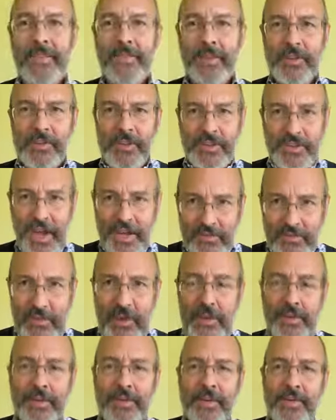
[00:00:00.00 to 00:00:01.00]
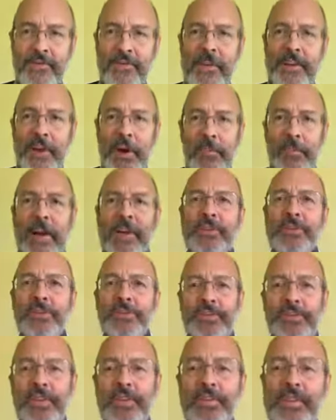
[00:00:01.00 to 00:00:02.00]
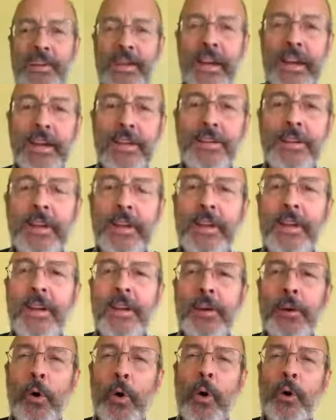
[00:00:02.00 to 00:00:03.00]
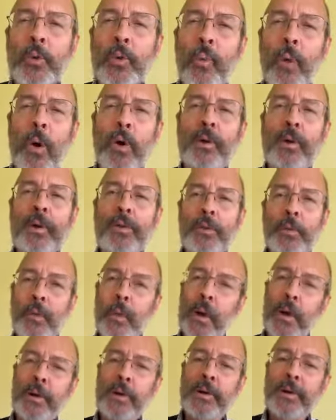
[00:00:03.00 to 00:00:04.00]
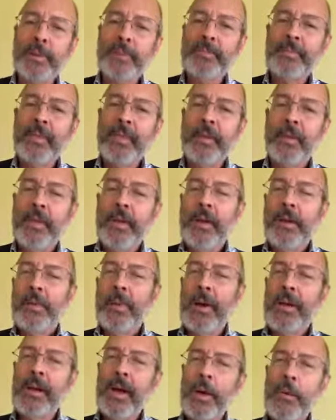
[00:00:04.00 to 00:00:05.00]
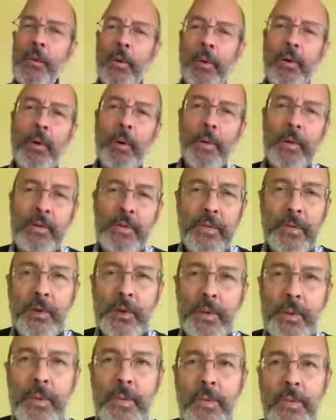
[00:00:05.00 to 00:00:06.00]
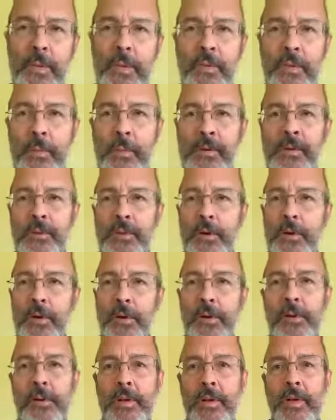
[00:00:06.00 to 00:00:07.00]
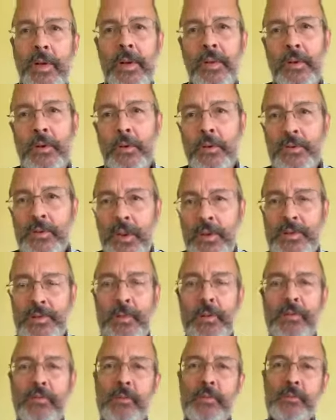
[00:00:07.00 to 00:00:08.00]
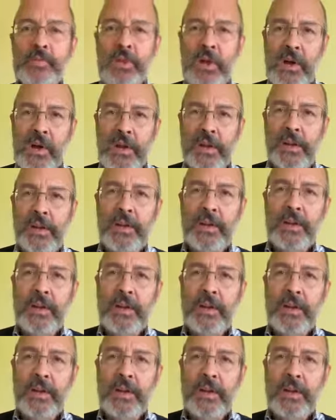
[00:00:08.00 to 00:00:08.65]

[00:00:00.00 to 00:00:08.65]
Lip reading: This is iFaith video message 58 called Walking the Walk. Right now we're going through the material in the New Testament from John.